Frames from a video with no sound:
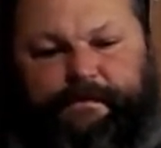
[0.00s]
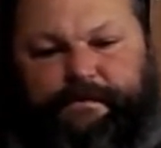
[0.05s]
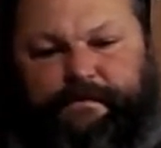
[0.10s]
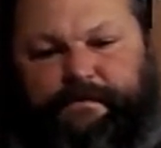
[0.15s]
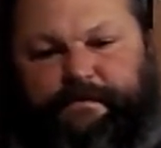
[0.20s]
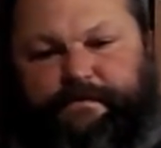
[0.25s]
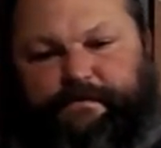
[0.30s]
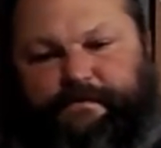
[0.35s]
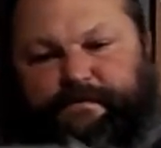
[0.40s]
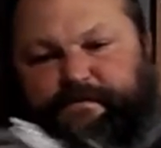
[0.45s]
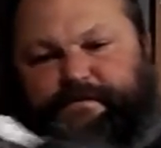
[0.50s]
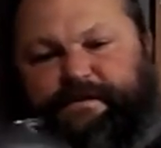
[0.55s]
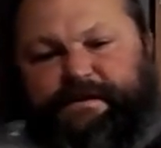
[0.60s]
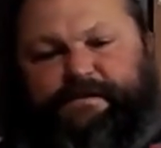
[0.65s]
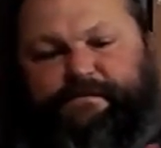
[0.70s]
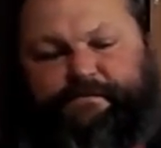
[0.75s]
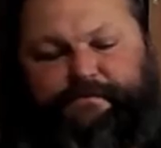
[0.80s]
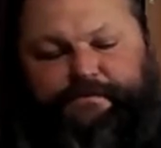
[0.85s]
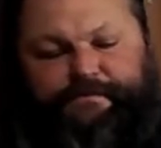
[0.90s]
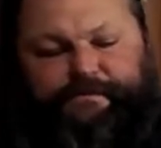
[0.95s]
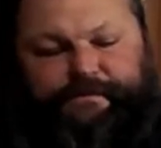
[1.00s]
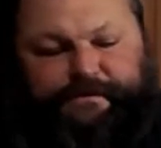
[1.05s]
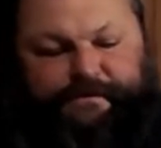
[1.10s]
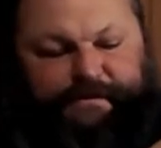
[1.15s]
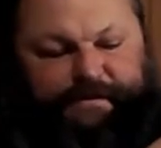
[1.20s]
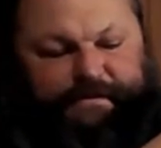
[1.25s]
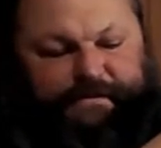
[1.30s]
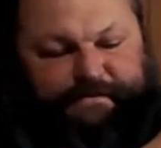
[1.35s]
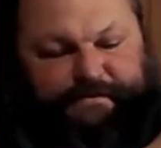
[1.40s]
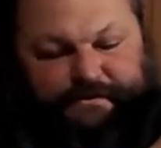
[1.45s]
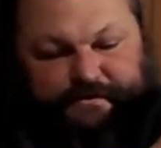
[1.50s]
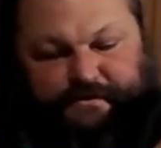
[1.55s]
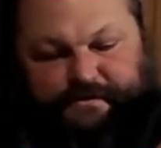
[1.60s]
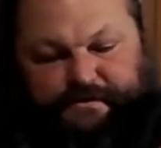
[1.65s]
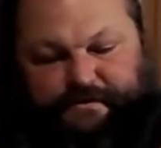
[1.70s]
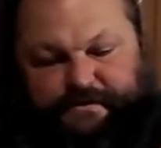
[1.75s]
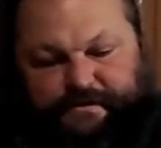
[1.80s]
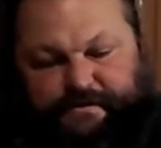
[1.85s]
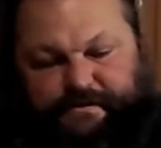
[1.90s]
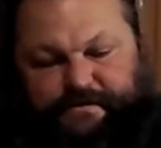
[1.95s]
And all that really leaves
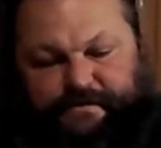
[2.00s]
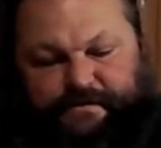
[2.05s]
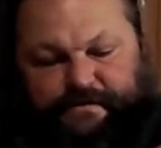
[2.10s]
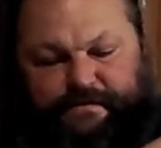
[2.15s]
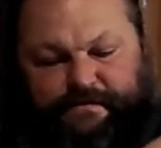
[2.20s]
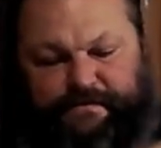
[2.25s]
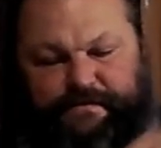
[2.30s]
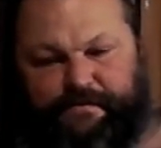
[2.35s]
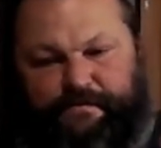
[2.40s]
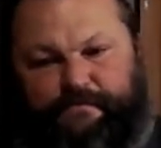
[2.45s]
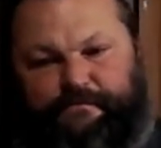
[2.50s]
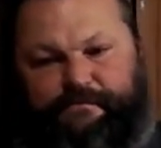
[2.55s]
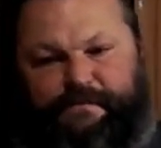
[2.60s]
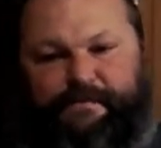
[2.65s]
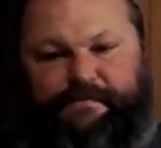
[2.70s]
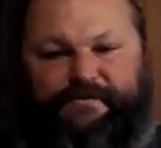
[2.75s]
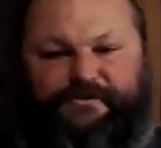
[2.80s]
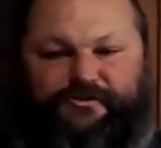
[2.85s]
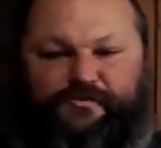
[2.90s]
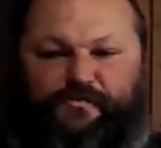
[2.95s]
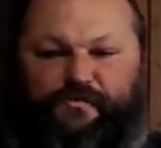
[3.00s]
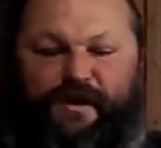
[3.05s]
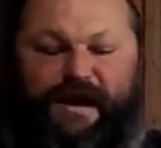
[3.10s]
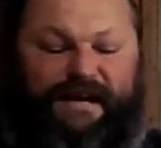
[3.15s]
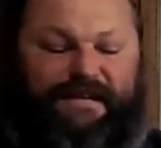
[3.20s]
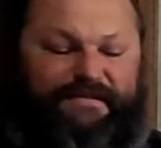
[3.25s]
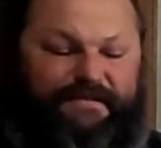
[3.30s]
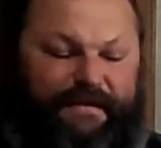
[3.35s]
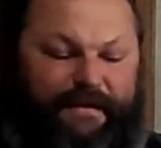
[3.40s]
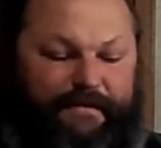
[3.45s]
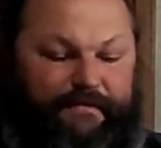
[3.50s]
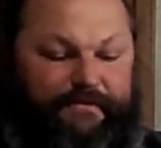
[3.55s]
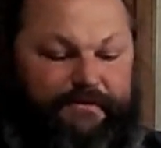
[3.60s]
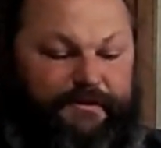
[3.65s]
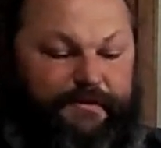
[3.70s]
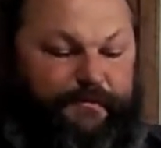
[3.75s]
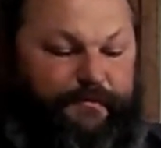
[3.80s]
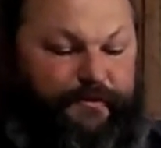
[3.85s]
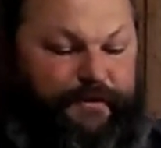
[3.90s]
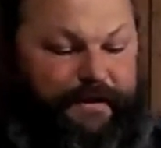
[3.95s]
is maybe some rock sliders
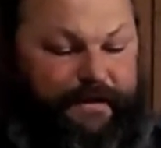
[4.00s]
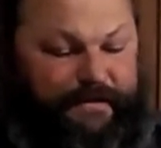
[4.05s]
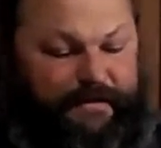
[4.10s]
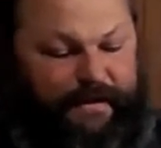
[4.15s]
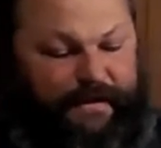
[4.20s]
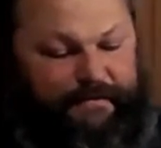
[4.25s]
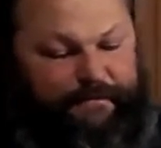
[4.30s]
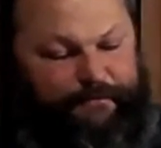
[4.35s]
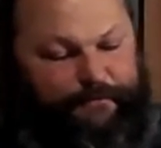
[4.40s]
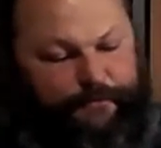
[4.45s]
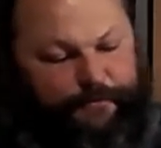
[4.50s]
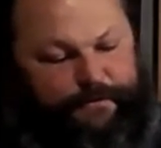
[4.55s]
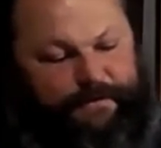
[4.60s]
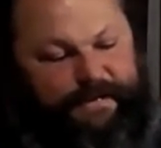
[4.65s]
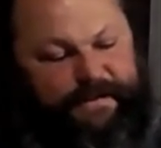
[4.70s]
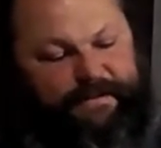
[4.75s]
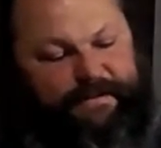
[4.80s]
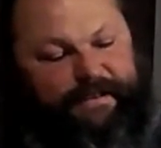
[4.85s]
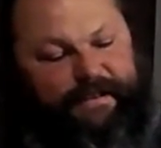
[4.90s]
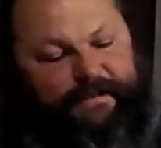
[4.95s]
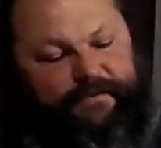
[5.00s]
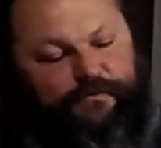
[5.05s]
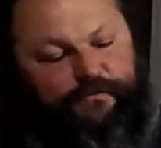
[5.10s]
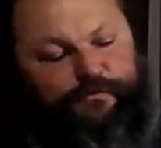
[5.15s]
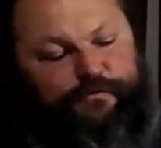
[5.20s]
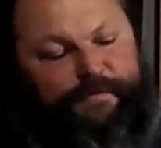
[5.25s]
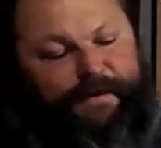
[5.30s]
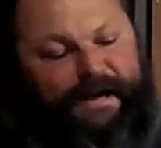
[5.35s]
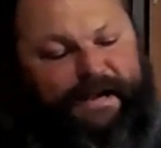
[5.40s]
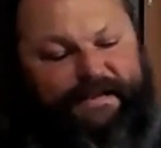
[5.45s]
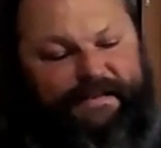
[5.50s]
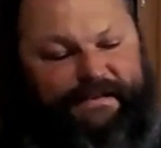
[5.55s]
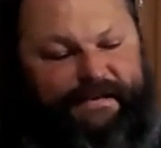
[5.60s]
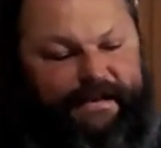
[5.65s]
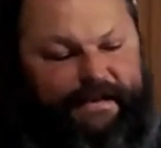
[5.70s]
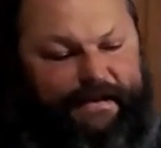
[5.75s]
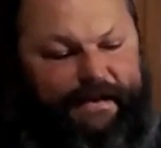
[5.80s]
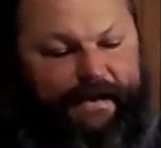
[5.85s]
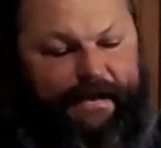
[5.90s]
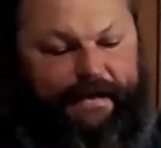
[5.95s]
to protect that cool body
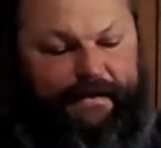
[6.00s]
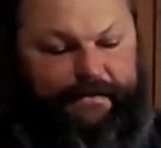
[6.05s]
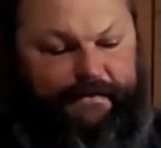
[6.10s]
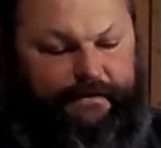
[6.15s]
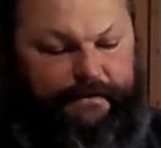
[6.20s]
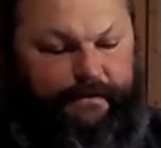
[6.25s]
I got.